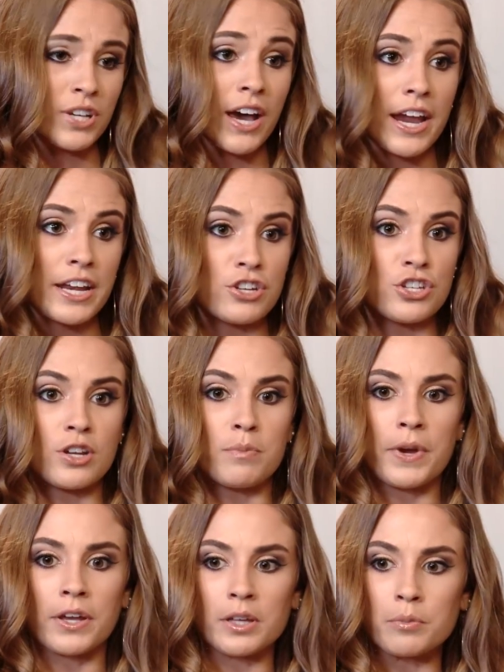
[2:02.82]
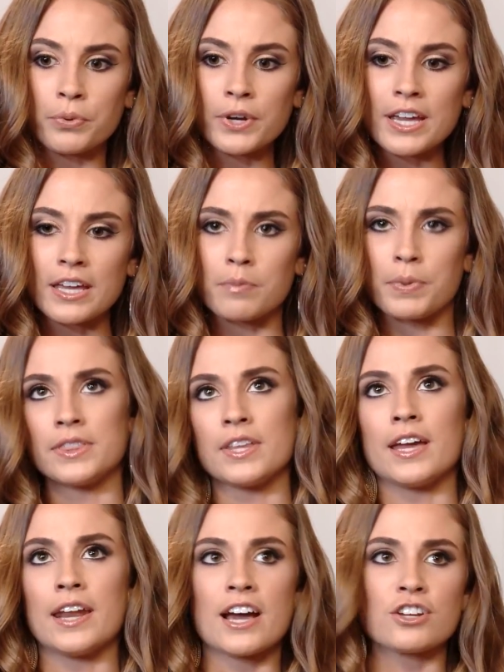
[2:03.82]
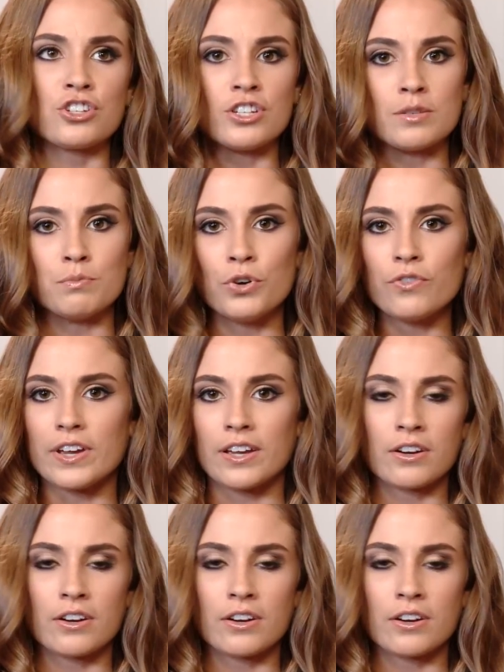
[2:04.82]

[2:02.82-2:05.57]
tight and she could barely breathe, but then as she's moving,